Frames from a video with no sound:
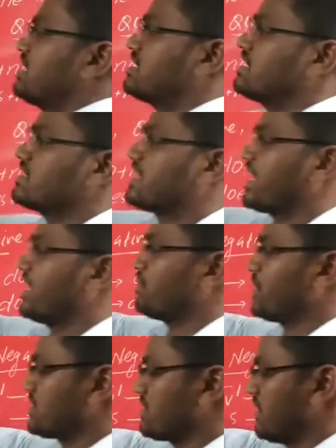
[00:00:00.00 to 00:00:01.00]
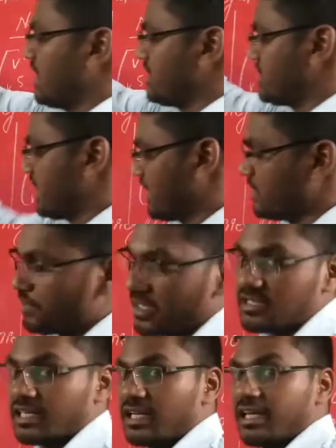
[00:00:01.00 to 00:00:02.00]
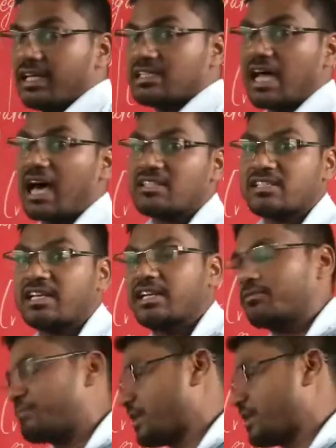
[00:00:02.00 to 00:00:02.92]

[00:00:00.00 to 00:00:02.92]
this is second person and second person is answered in